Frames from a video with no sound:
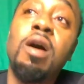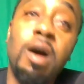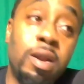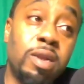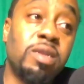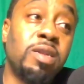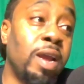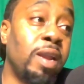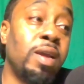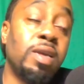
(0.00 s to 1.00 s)

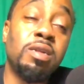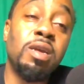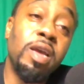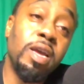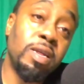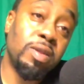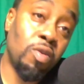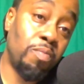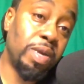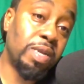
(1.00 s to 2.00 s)
understand this. It's
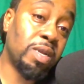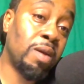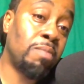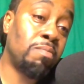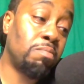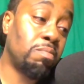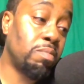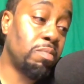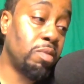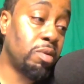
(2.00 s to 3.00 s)
gonna be some
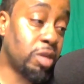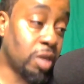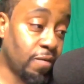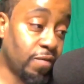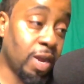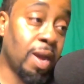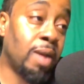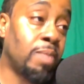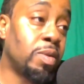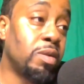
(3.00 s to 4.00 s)
tough
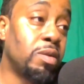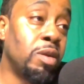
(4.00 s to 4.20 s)
times.